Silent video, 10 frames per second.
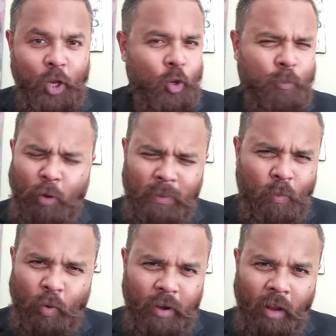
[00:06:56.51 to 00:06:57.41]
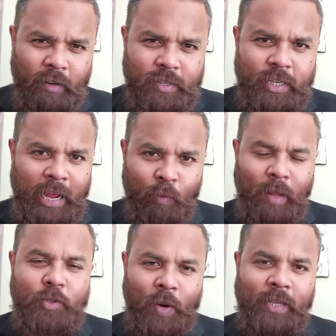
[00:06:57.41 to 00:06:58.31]
you probably wouldn't understand what
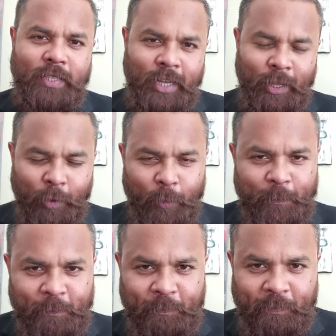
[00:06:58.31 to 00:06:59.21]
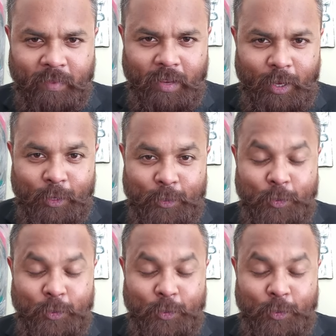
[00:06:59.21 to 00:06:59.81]
I'm trying to tell you.